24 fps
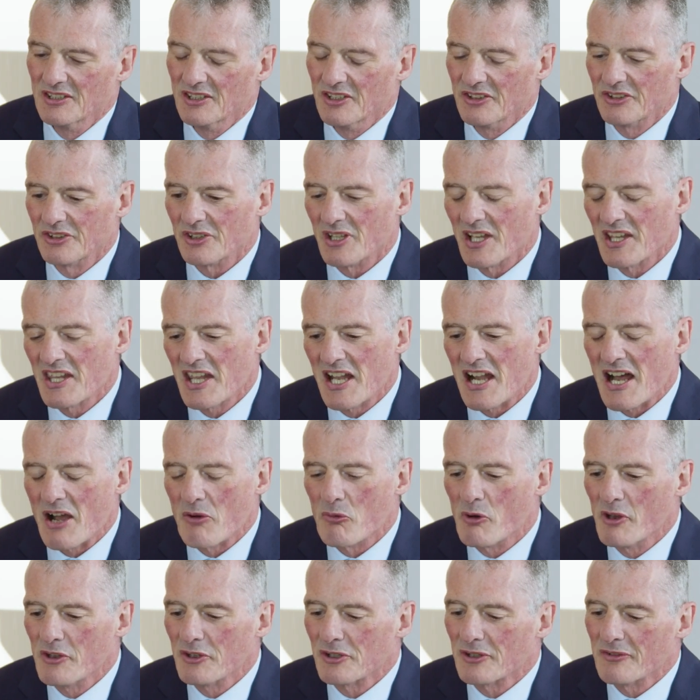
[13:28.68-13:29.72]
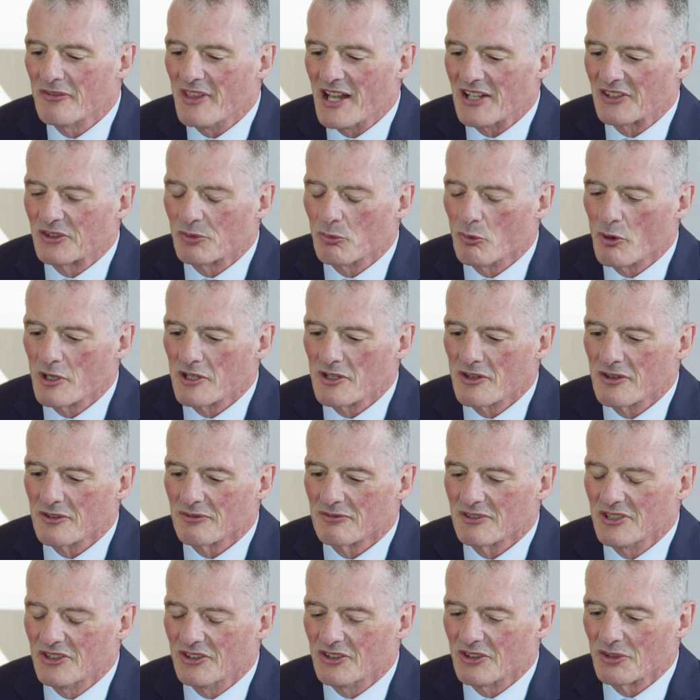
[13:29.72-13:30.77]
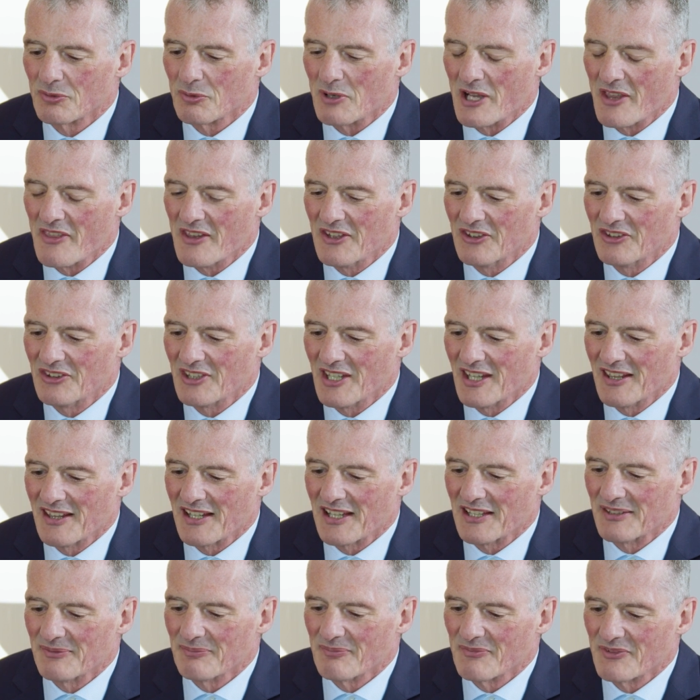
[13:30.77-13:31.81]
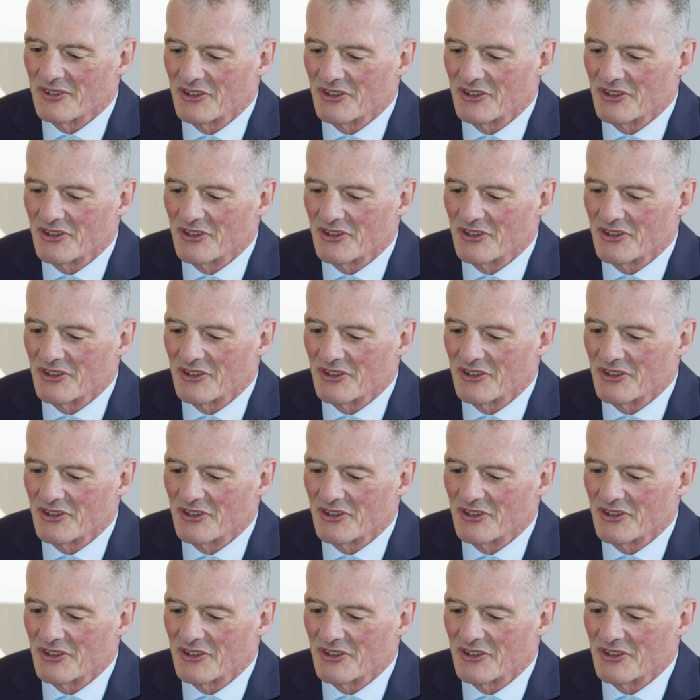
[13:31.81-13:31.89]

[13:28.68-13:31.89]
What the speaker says: So I wonder if that's one of the reasons why they say that